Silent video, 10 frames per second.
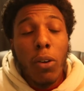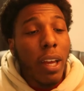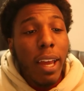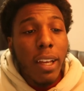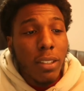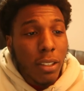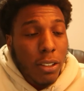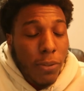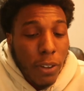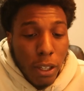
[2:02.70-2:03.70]
know the answer.
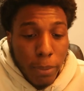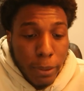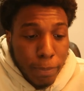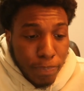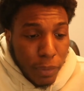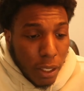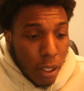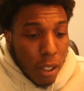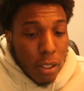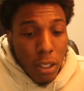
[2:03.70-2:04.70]
You feel me?
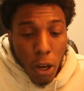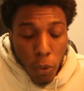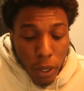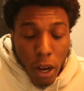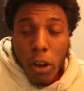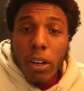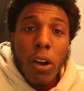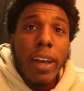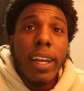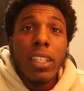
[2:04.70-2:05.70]
So we're gonna
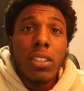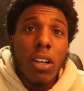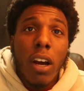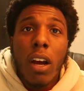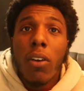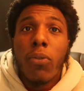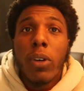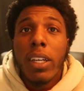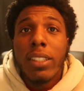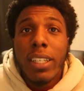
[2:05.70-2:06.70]
go ahead and start
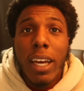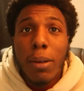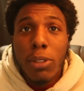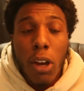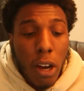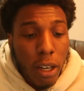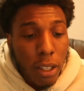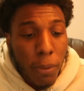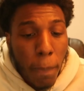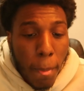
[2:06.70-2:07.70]
off with James
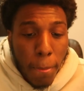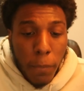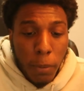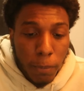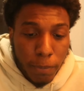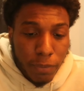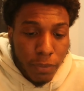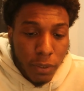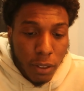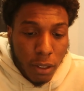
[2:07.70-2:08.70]
Harden
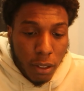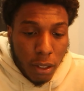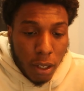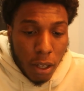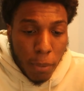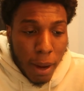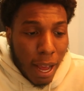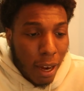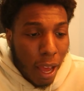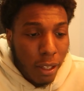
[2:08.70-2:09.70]
um,
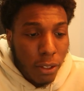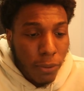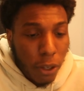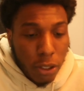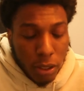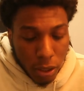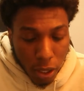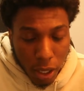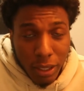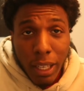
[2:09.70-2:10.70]
highlights first, you
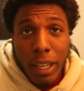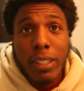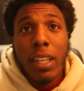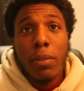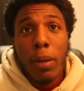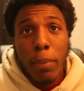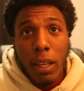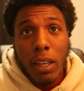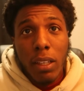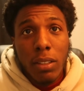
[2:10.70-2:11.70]
know what I'm saying? Cause that's my
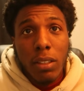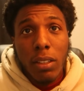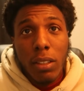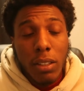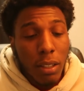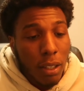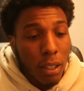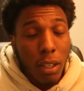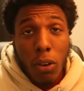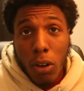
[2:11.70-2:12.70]
man.
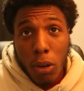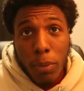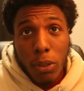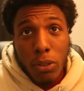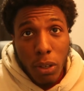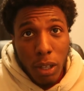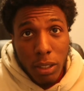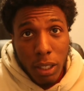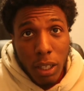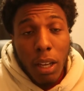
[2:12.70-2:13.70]
No homo, you know what
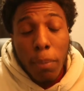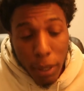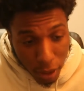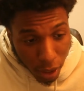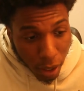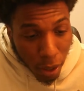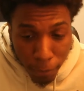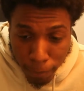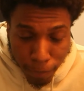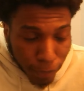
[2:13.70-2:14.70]
I'm saying? But yeah.
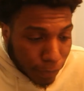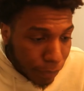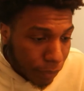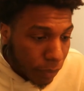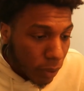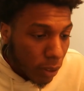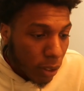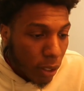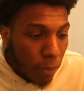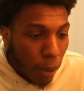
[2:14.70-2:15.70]

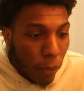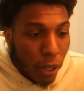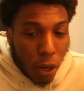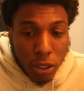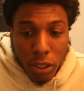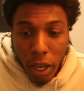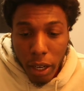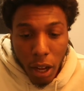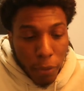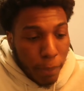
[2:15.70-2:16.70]
Man, we gonna
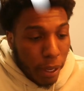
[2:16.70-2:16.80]
start it off,